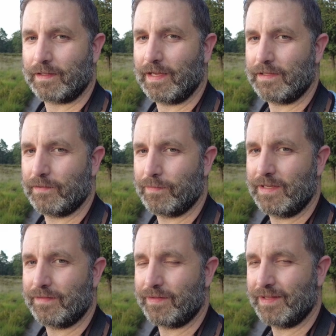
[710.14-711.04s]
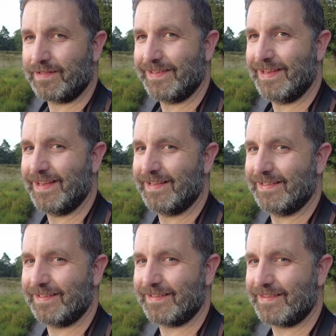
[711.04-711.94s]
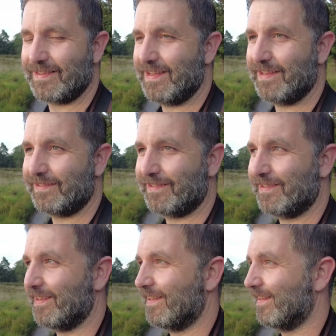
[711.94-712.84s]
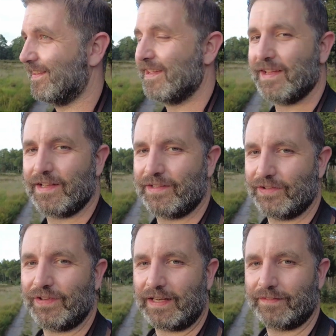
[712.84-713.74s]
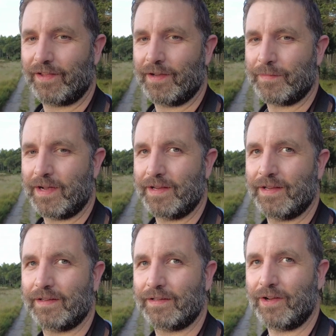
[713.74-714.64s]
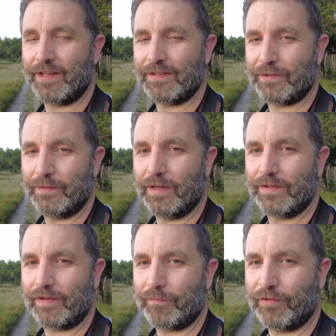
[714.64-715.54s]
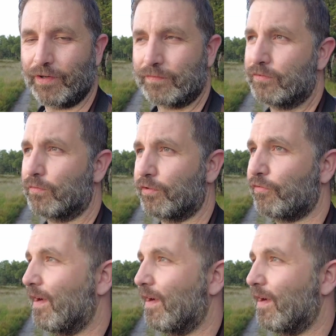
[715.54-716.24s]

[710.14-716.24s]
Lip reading: Can you believe this? This is the second time I got into some sort of tourist